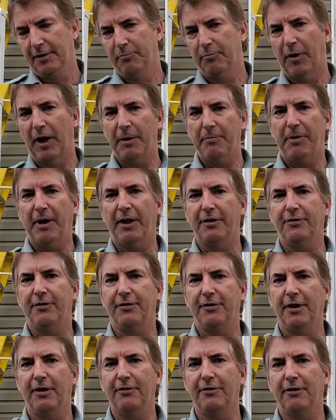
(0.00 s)
bypassed the
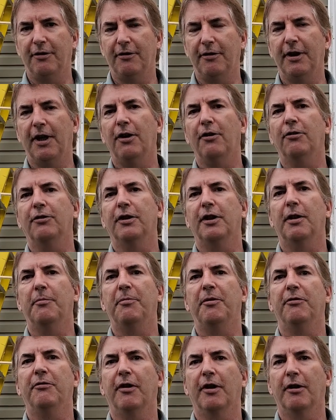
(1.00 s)
sensor and I hooked it up
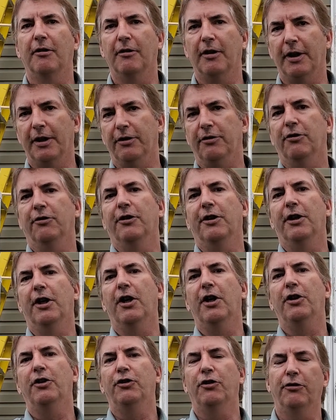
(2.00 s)
as a regular light. Turn it
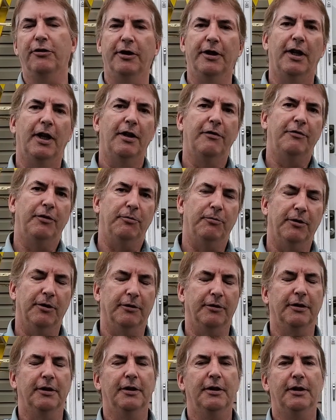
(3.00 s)
on, turn it off, it worked.
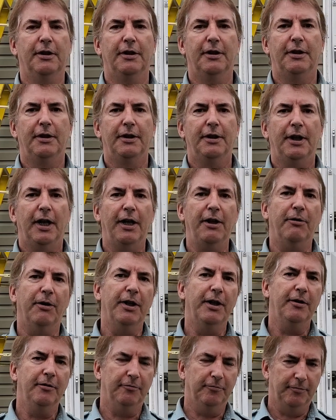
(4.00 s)
Anyway,
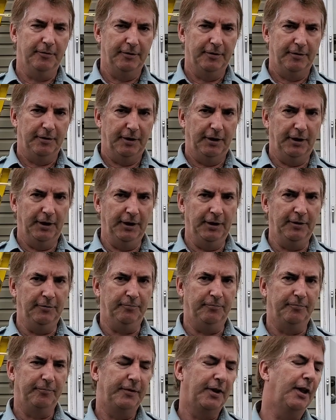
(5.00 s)
I
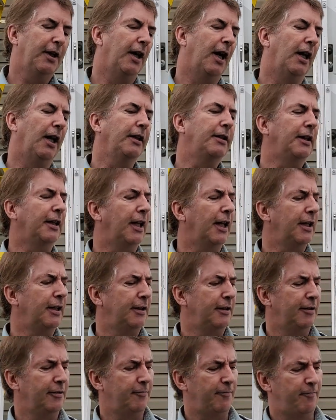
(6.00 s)
like to get
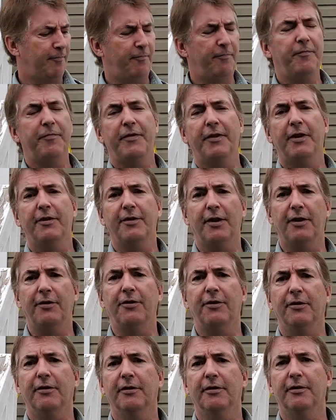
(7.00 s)
the
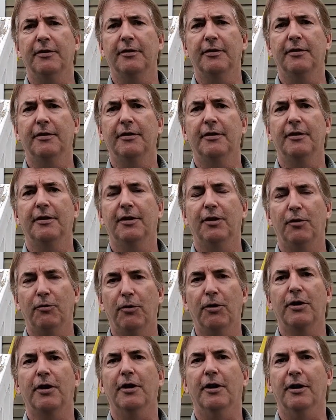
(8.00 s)
sensor
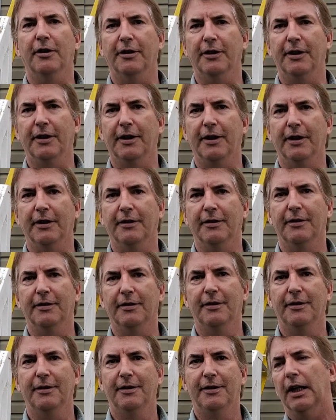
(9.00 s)
working on it again.
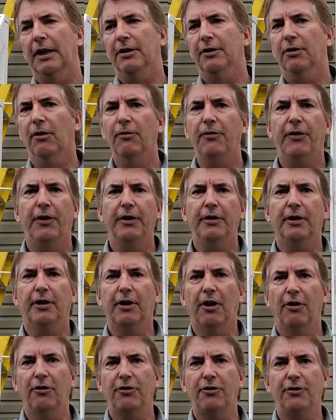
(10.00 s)
I don't think the
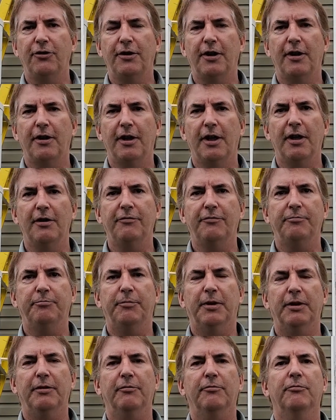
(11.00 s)
car should set it off,
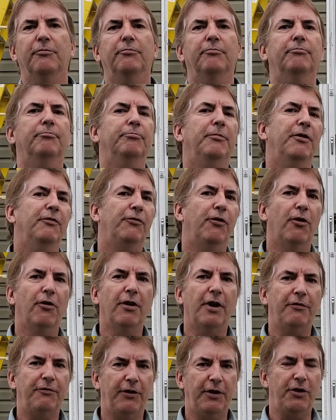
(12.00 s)
but before
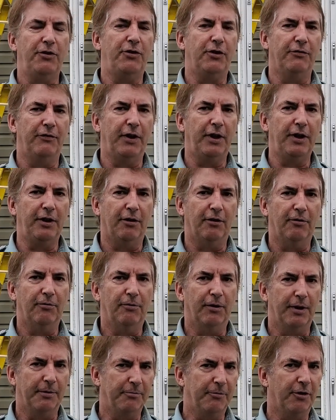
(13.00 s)
I finish the video,
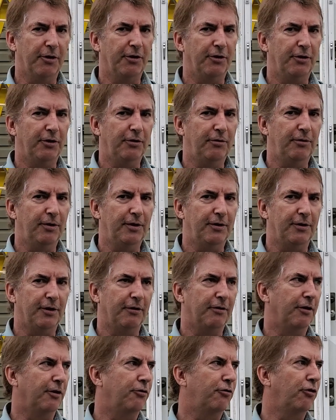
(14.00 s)
what I'm going to do is I'm
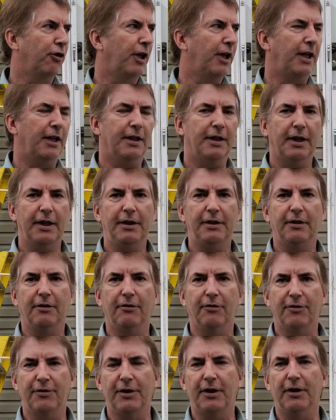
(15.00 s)
going to try it at night. I'm
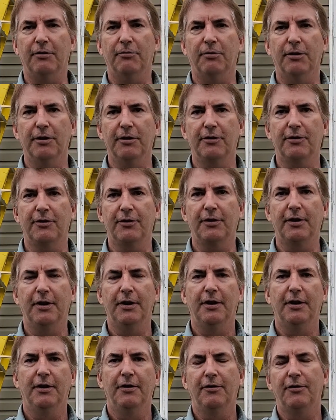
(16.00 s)
going to see how it works.
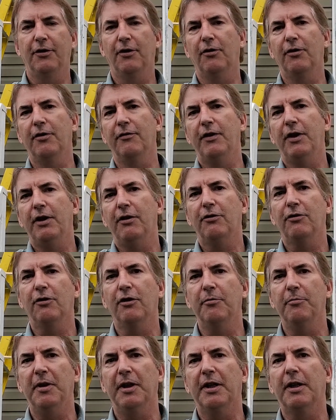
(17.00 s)
So the video is going
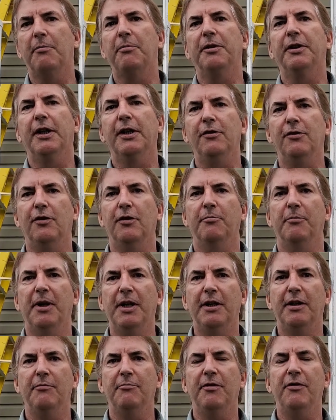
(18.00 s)
to be a couple days in the
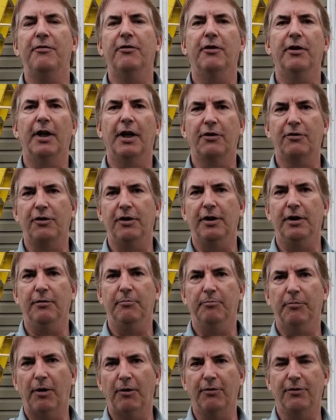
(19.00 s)
making before I actually
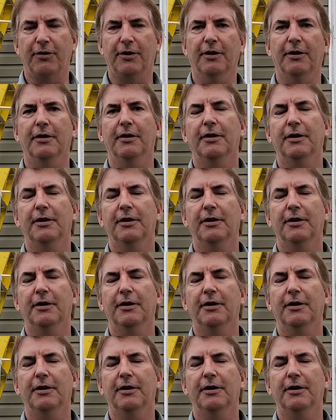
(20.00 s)
post it.